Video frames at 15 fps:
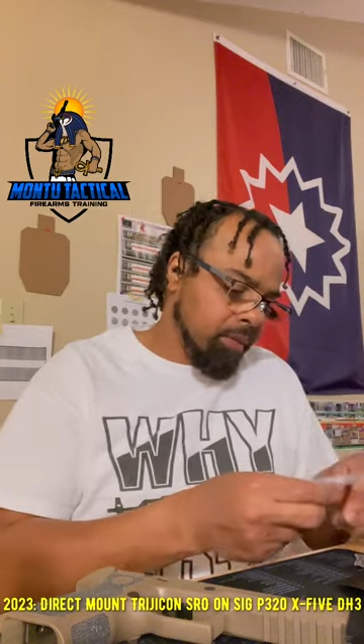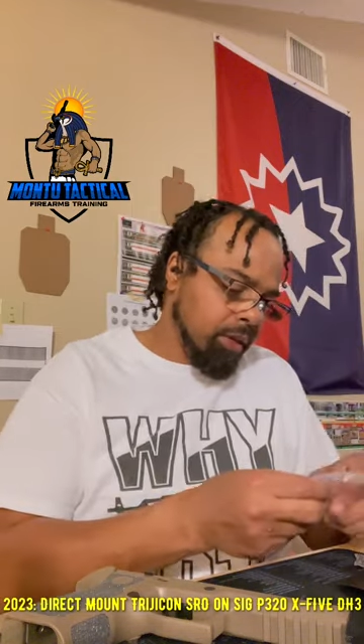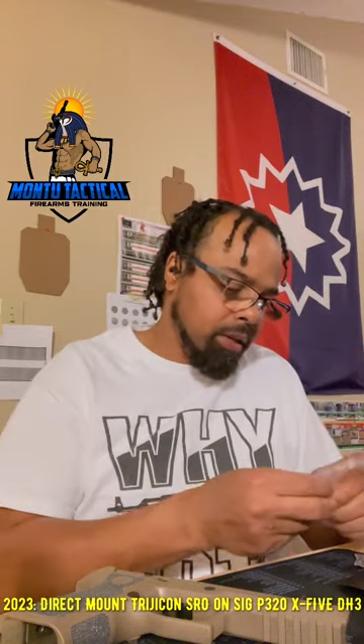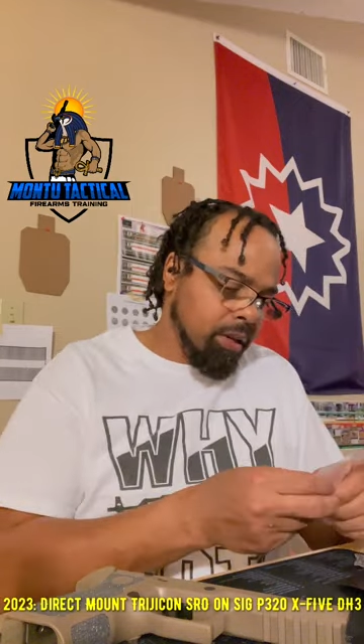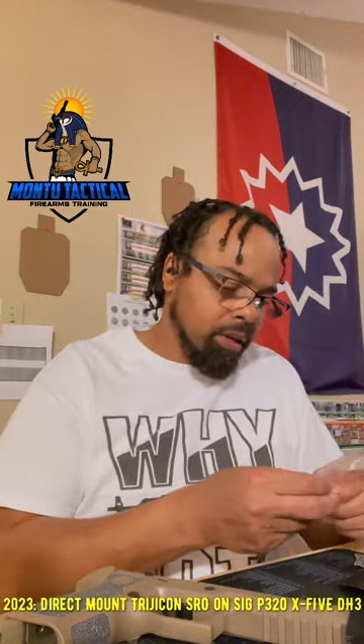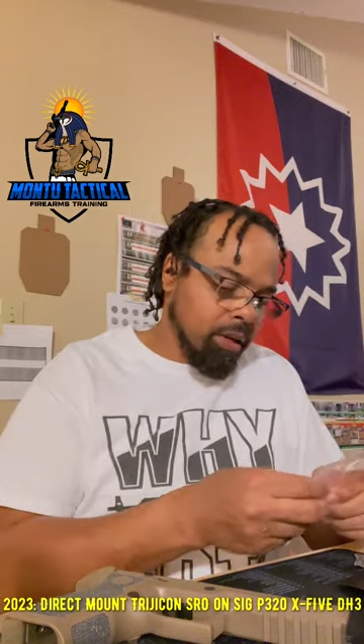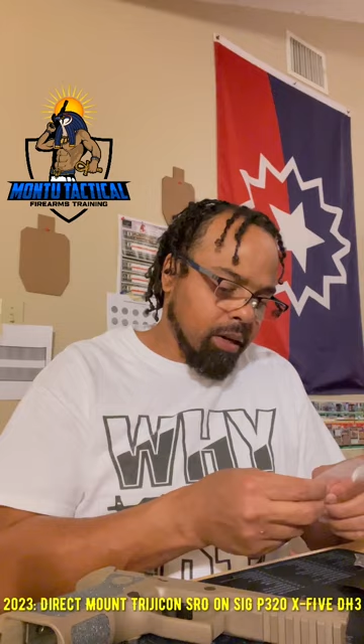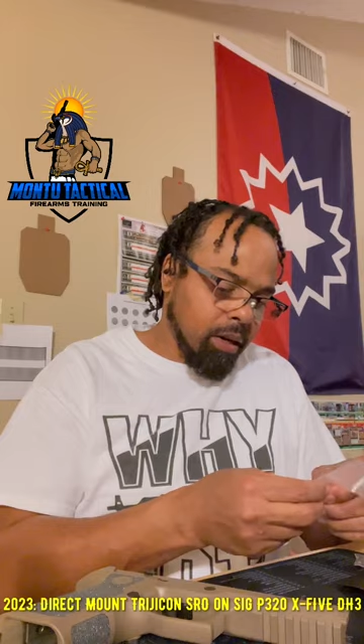
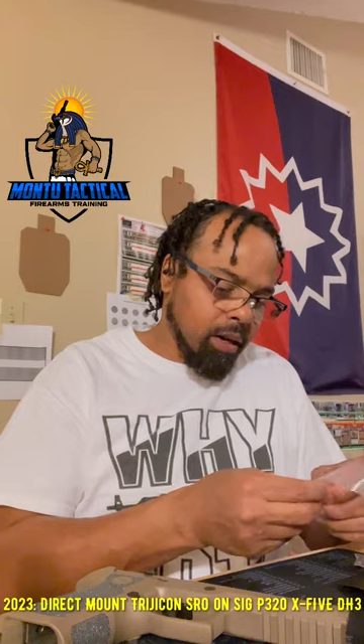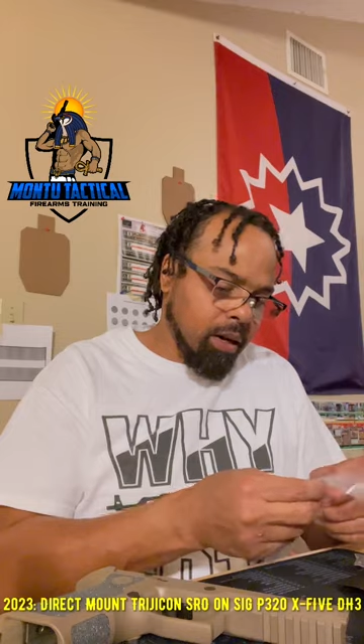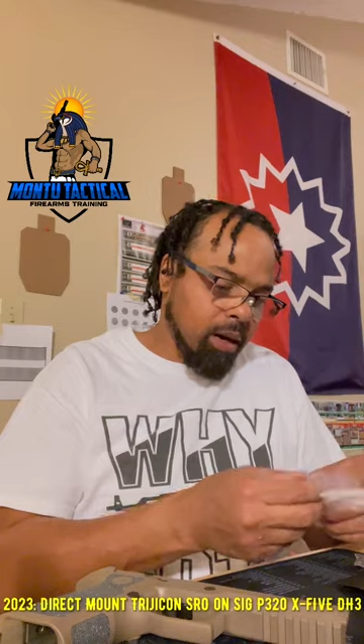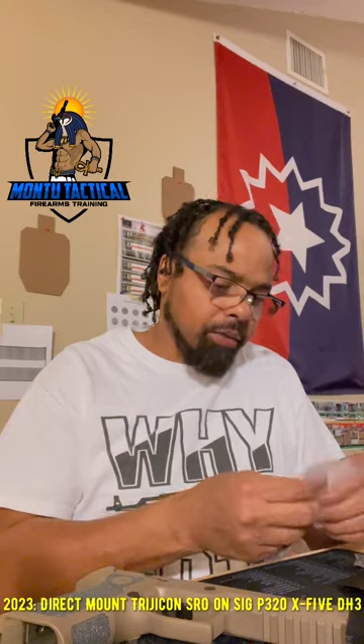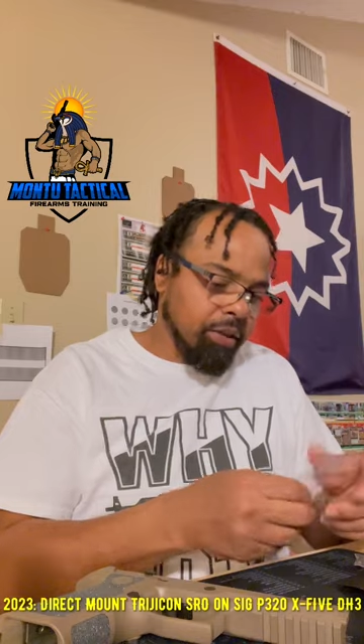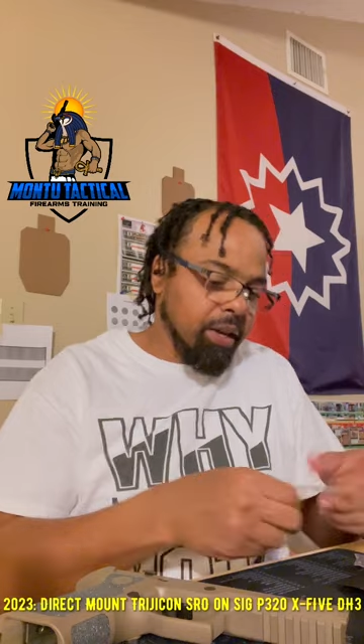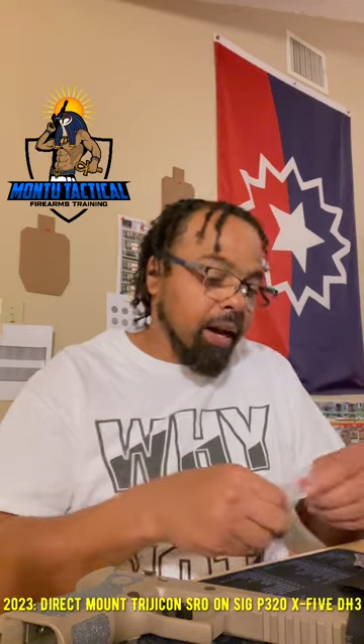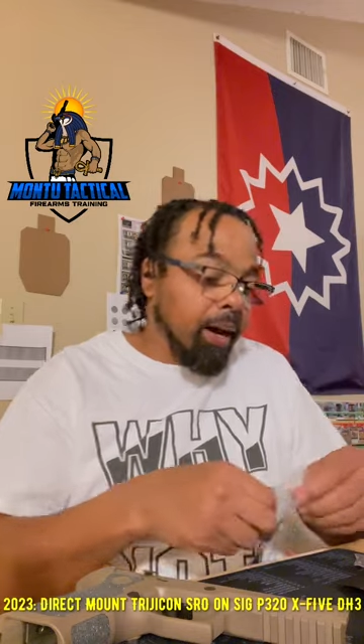the
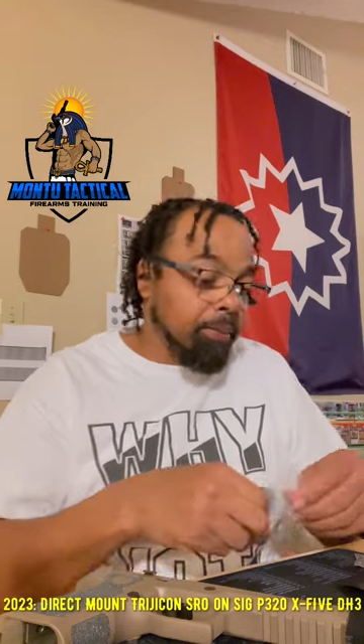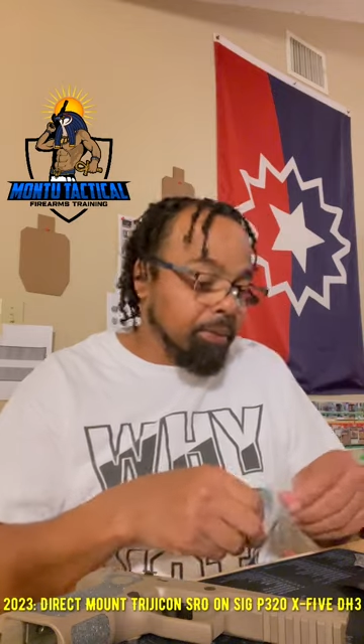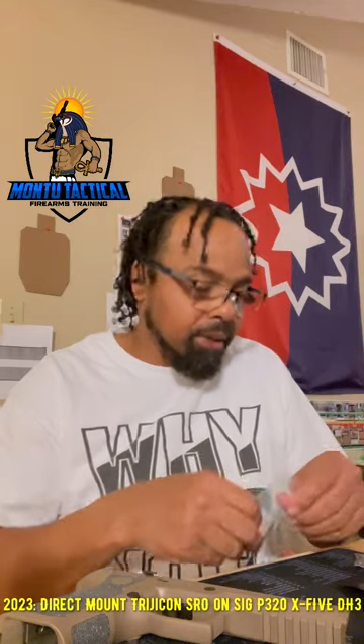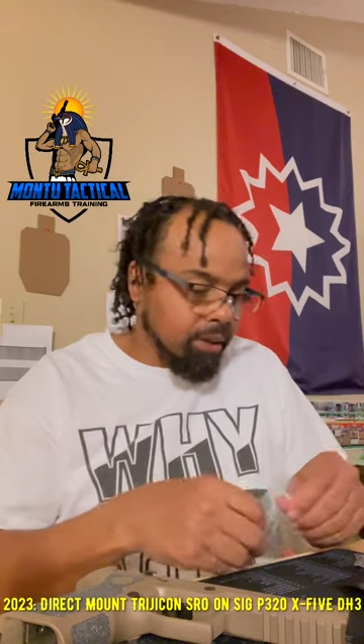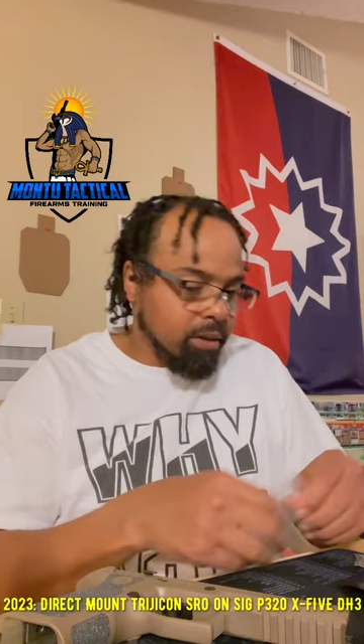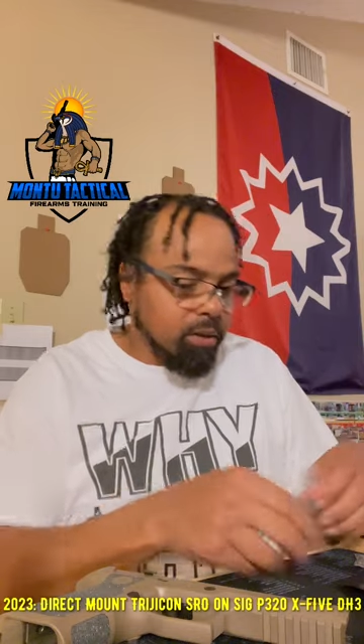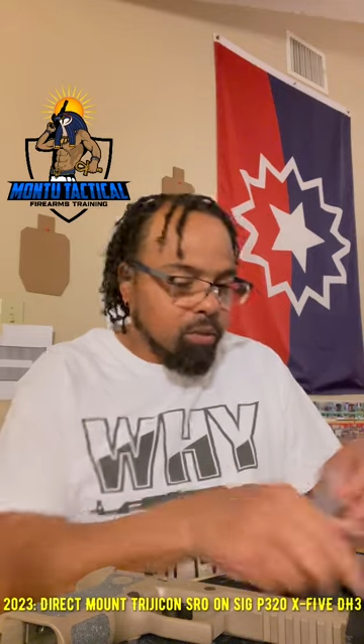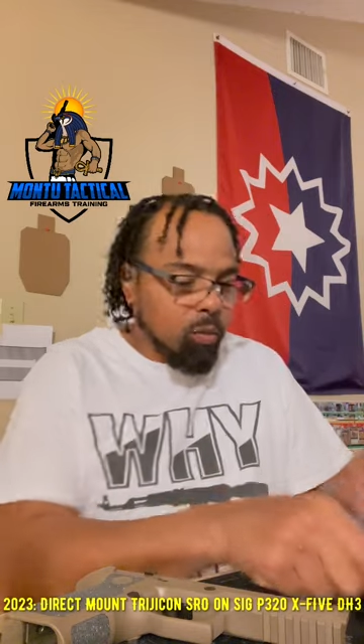uh, the
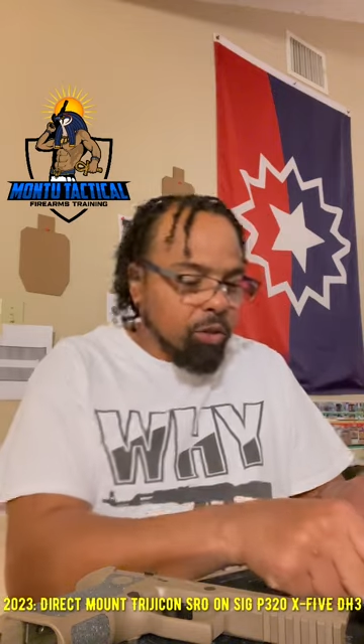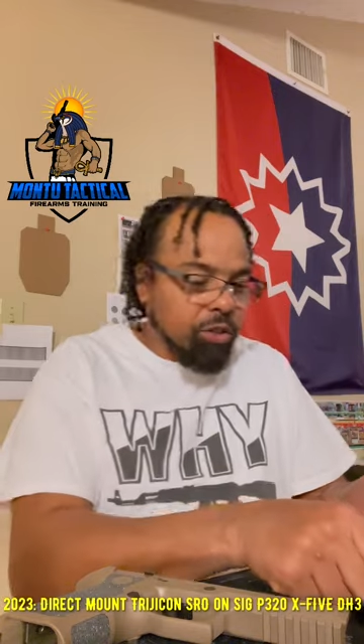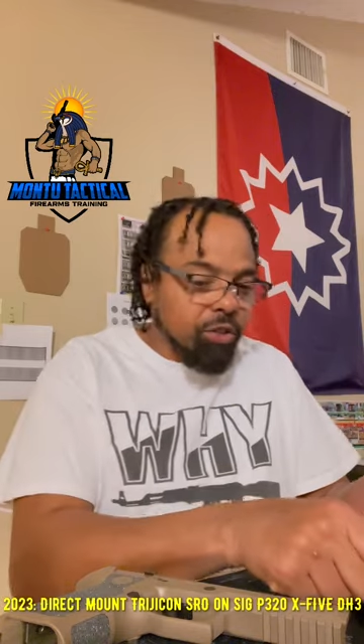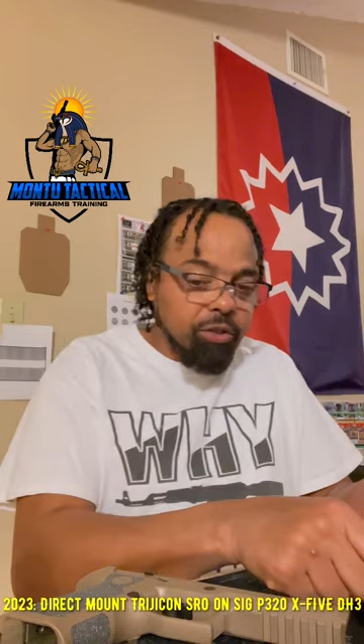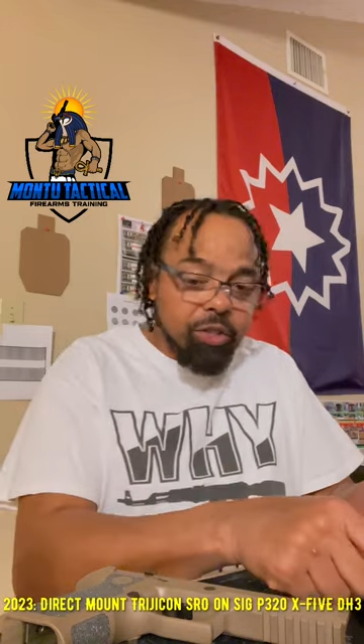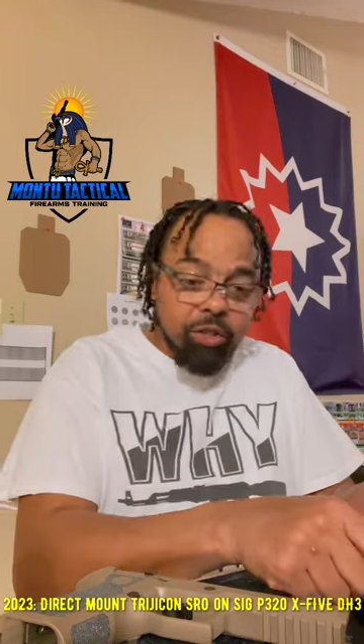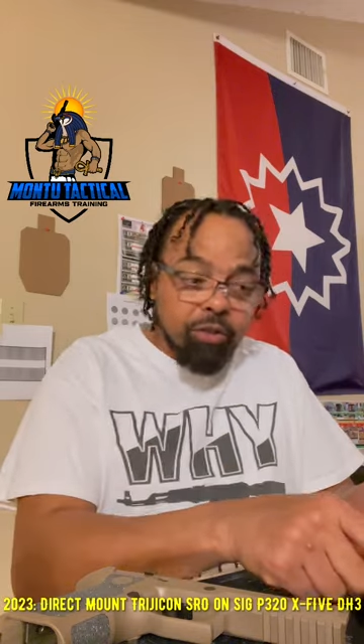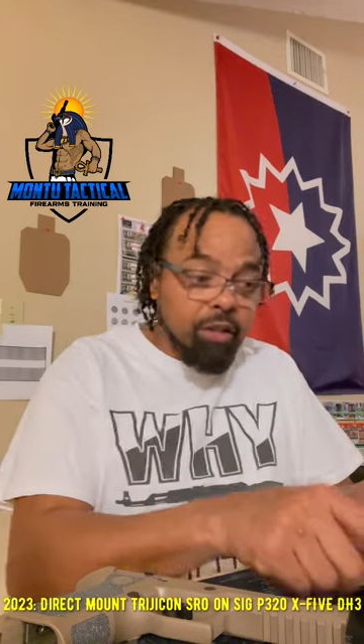optic. What
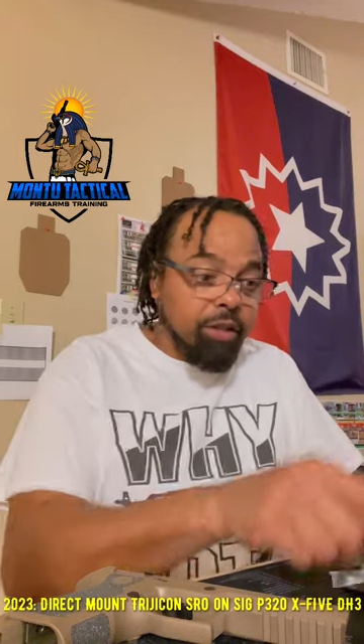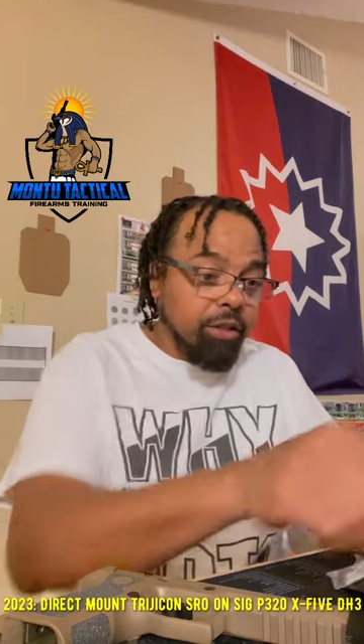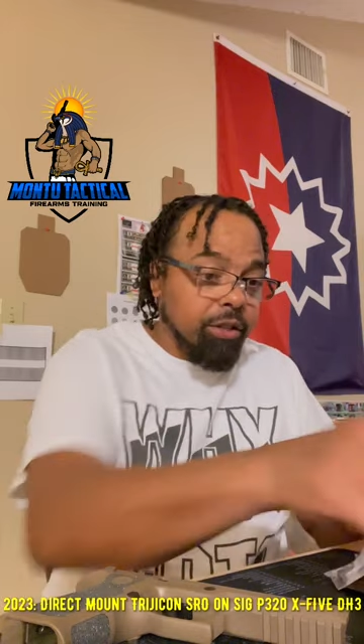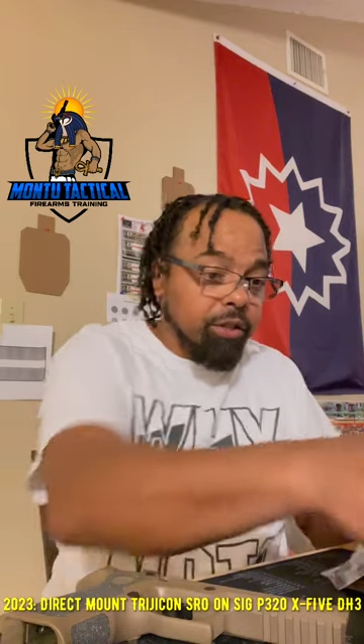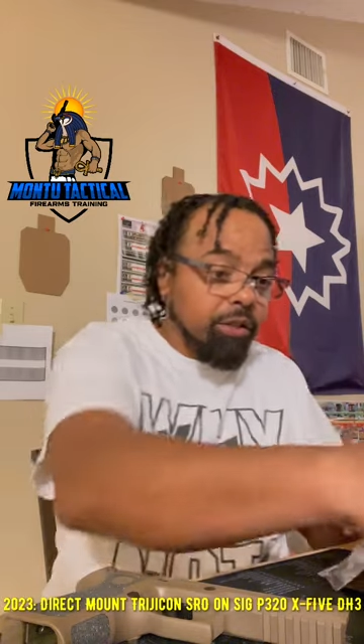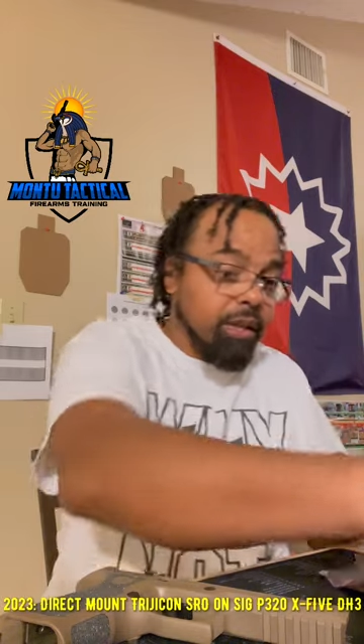you do need to use,